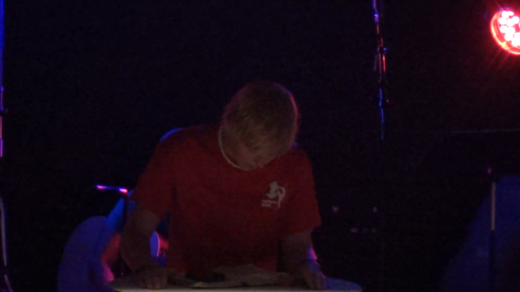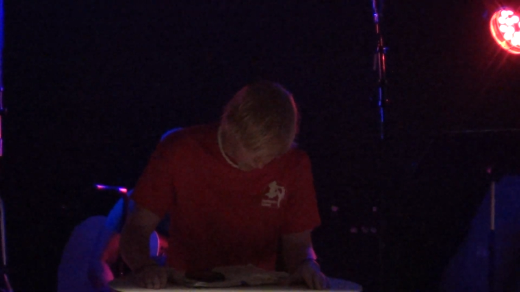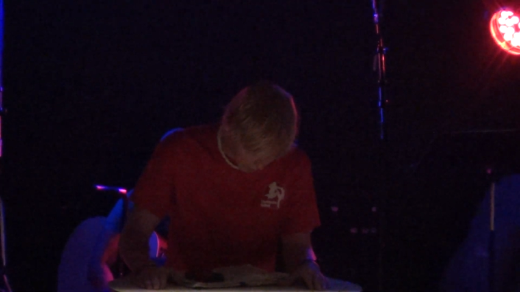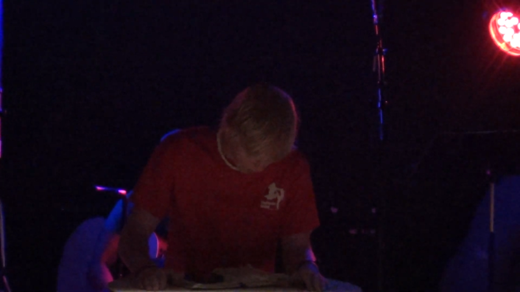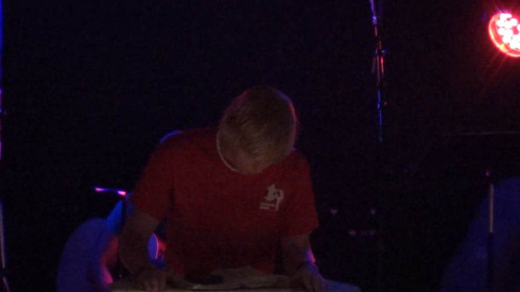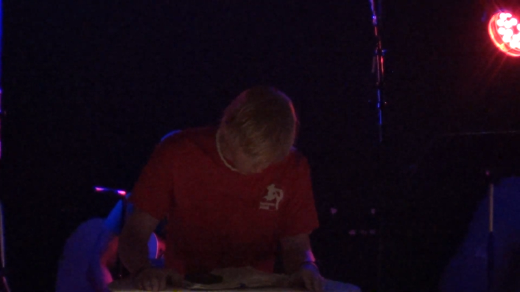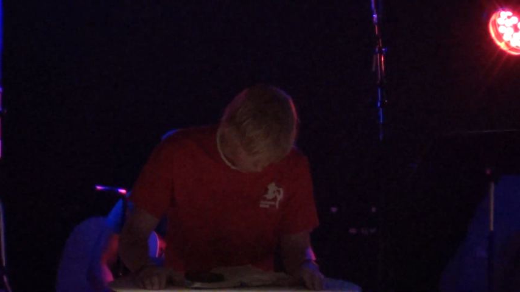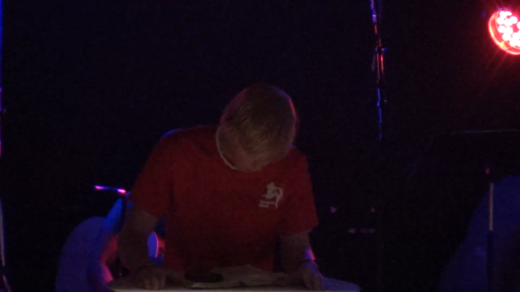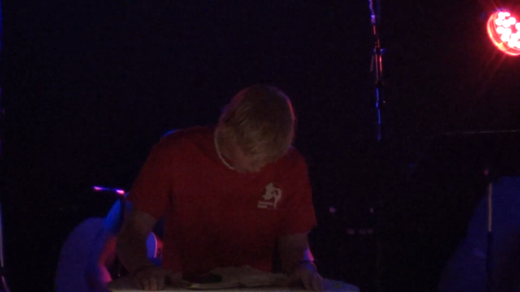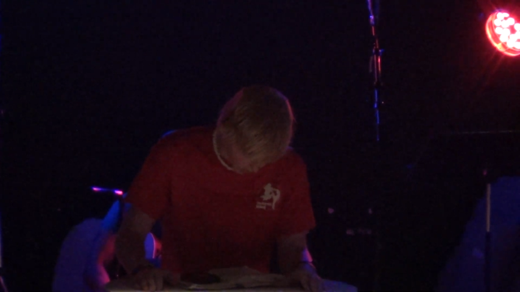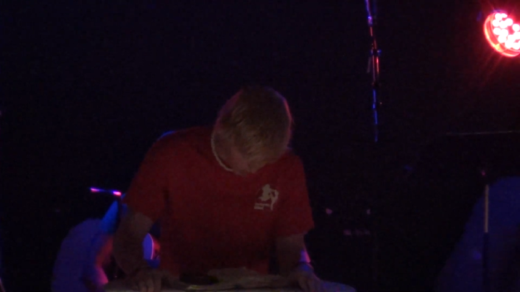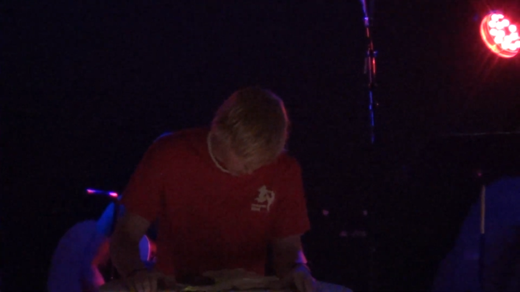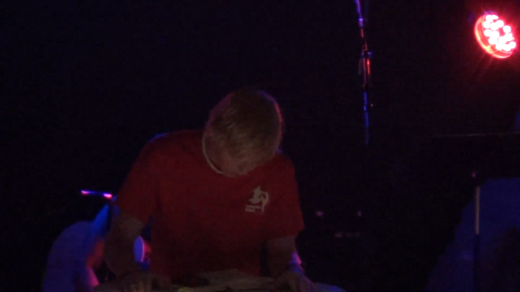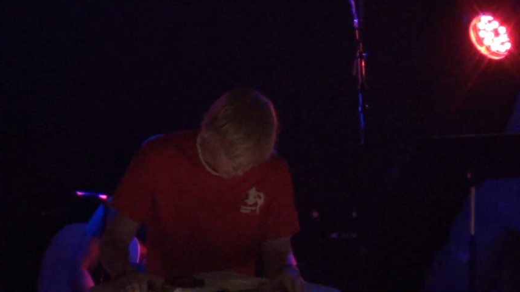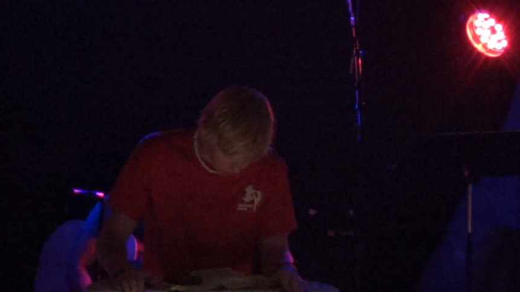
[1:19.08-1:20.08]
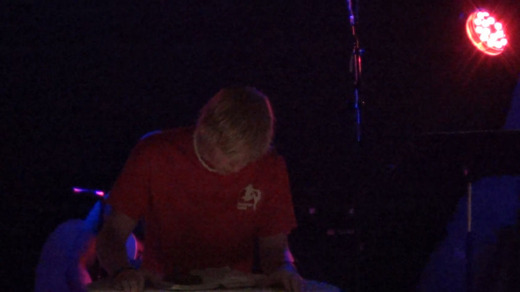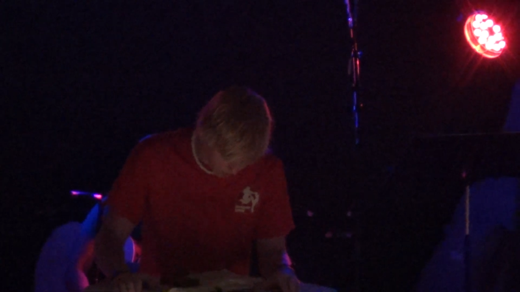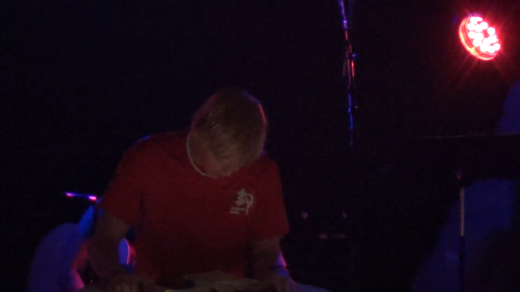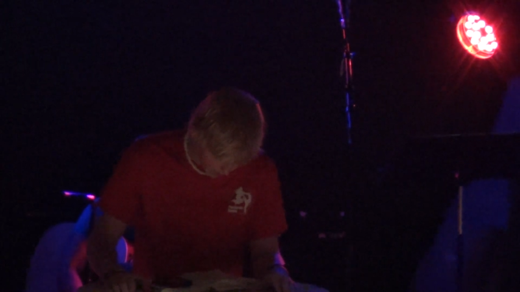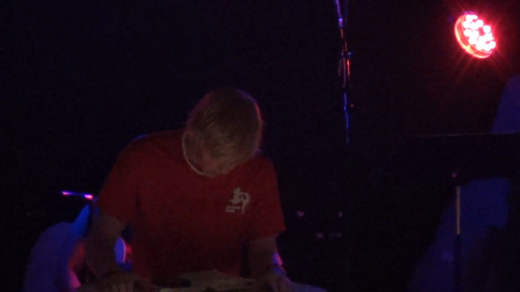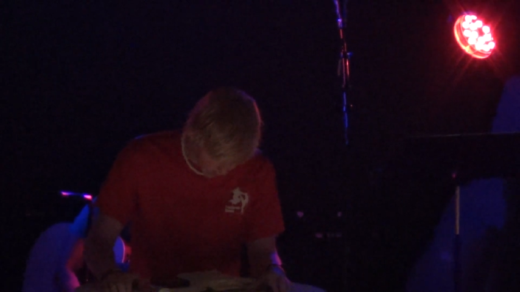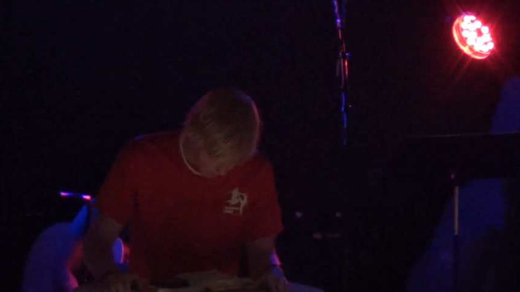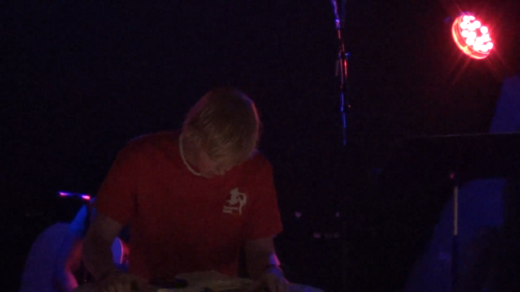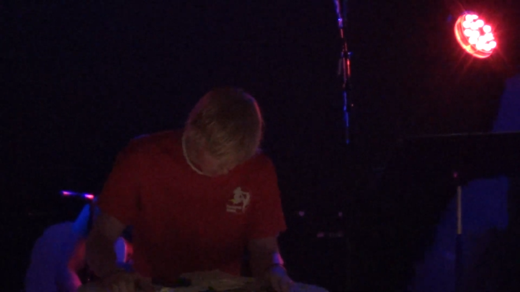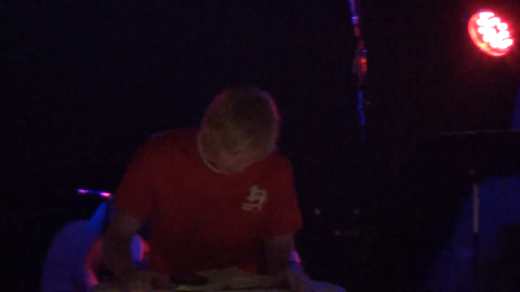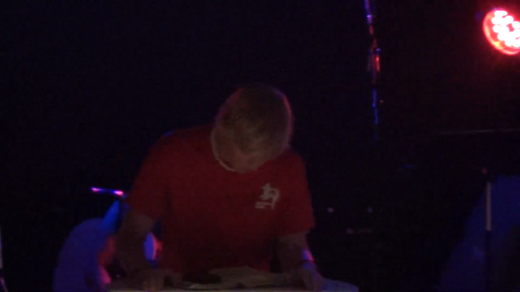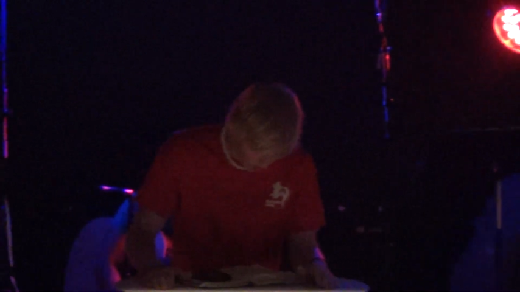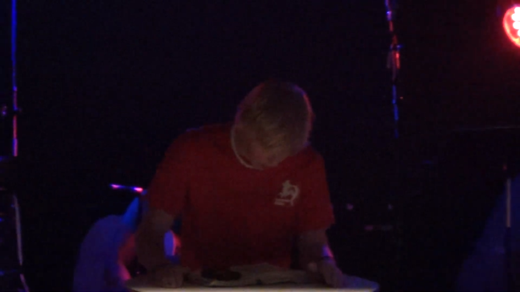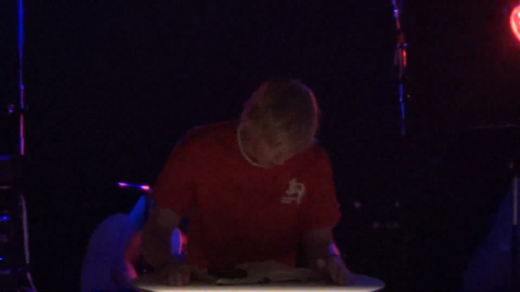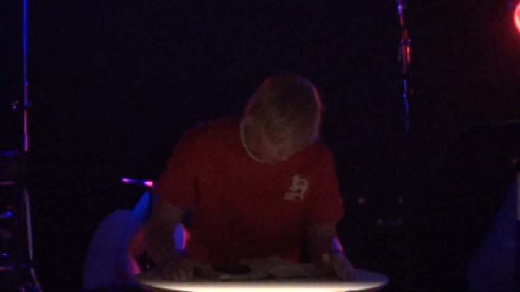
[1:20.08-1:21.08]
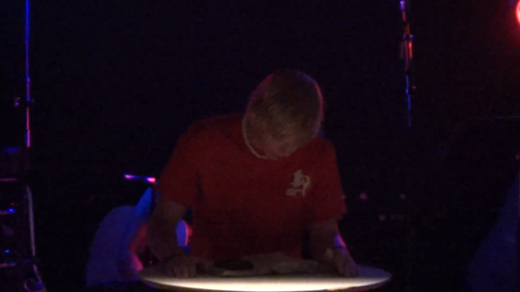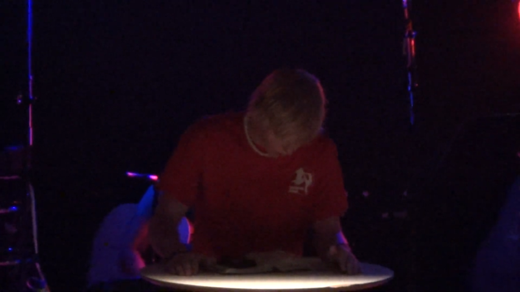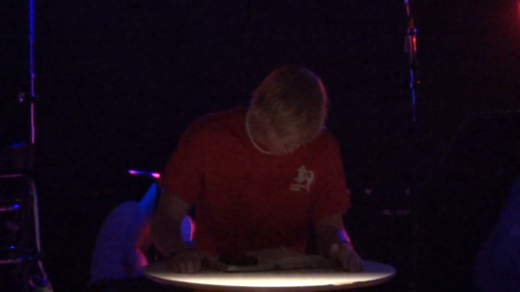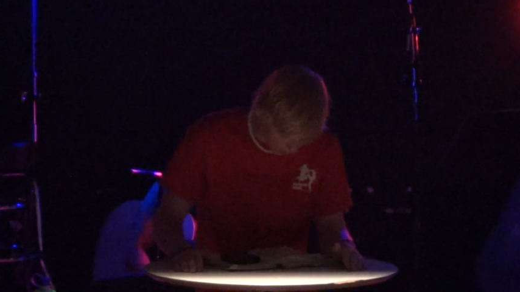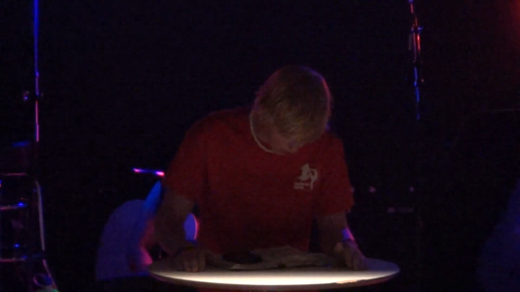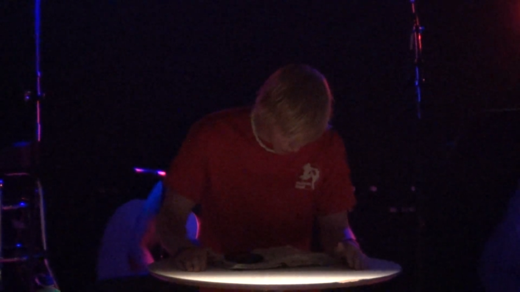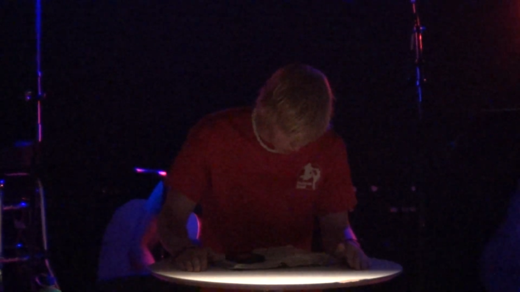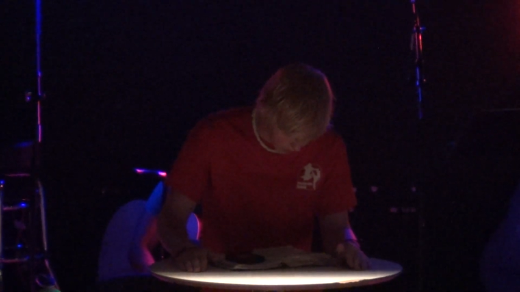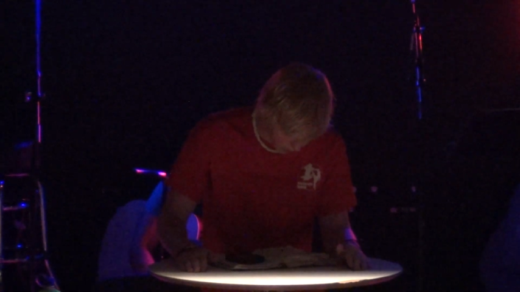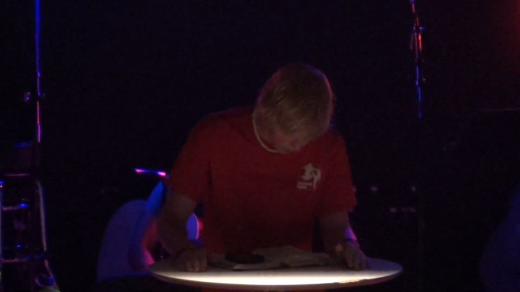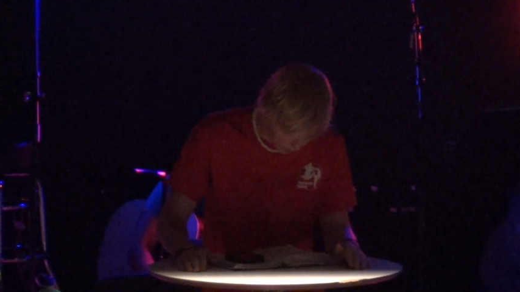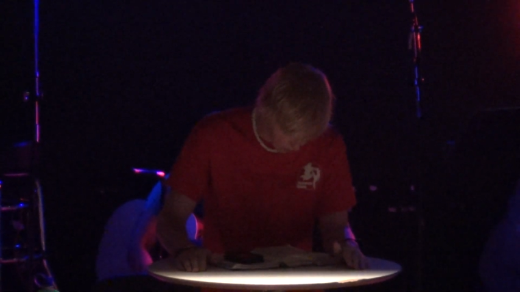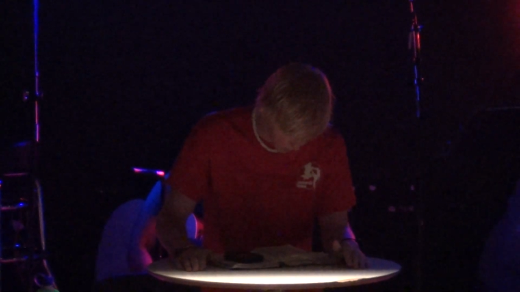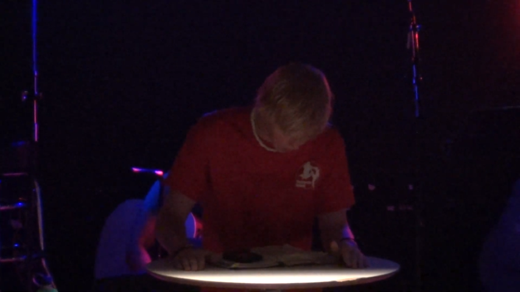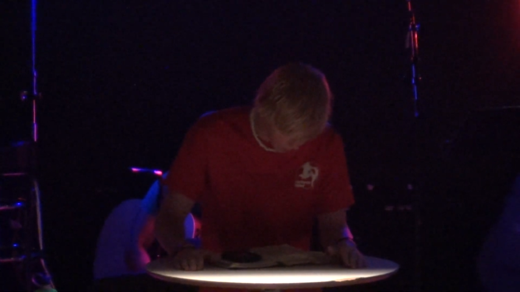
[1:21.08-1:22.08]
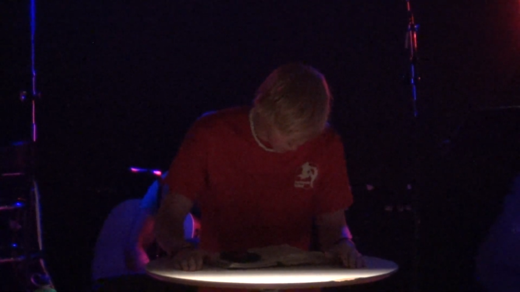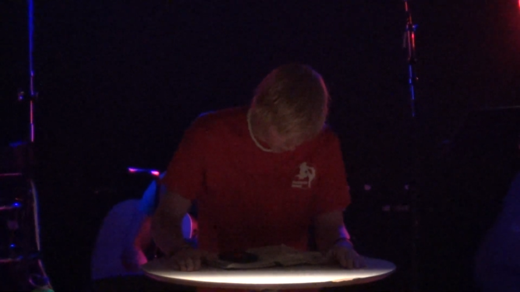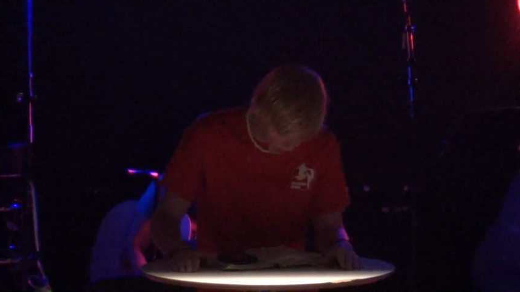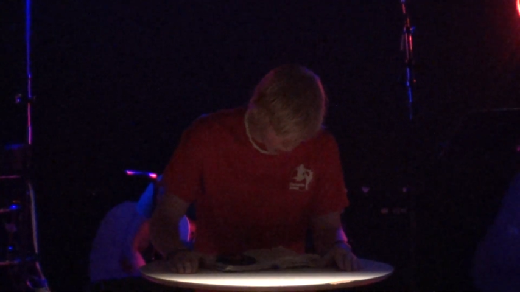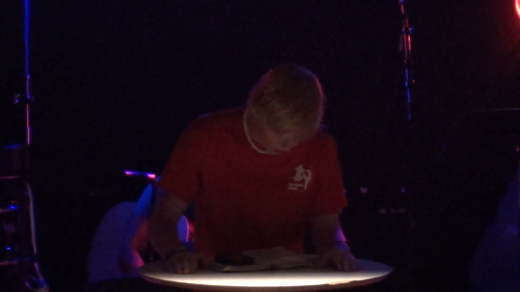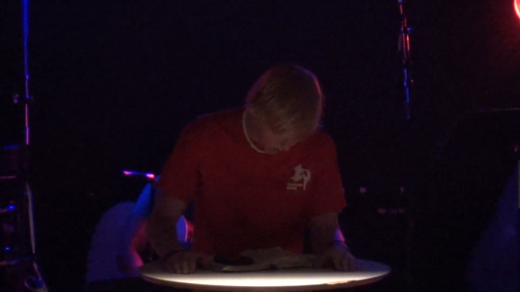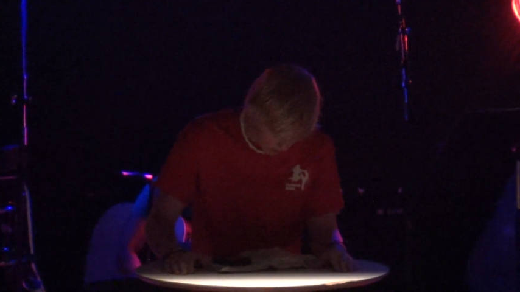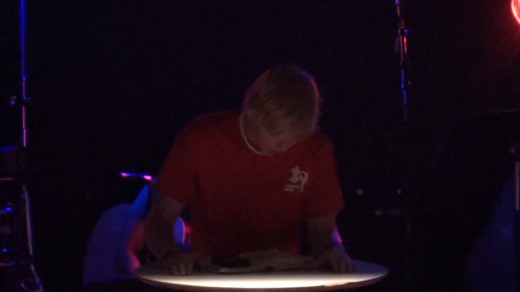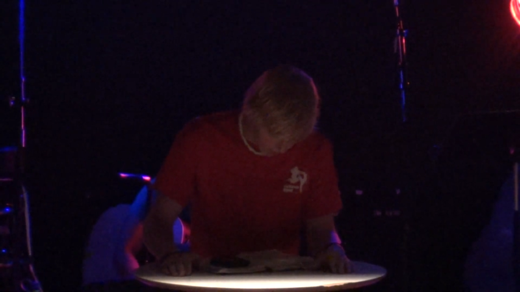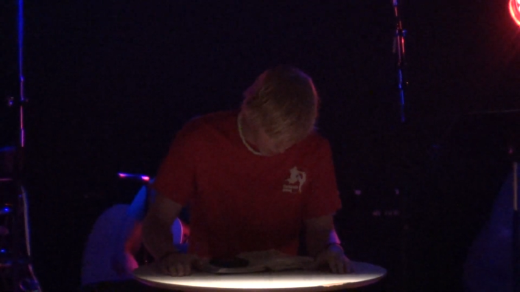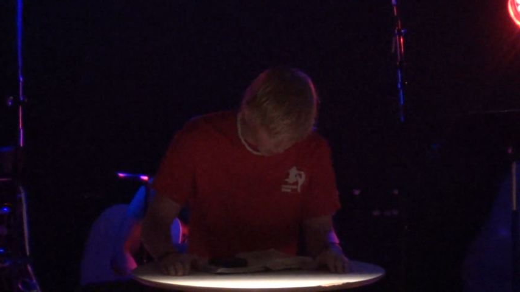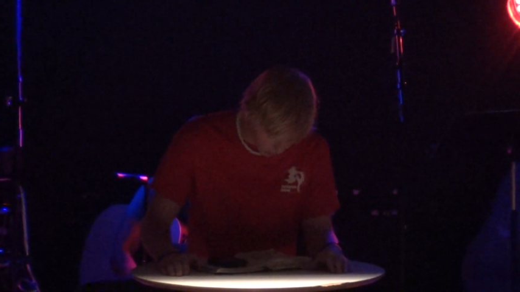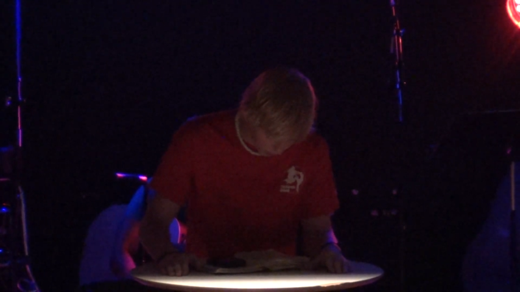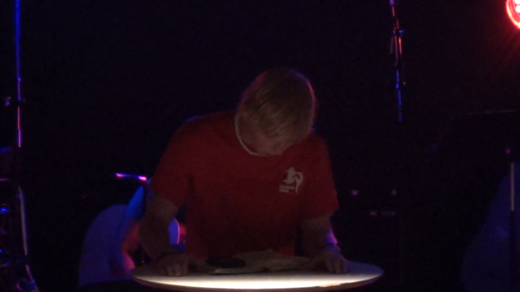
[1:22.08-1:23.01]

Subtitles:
[unreadable: no face in view]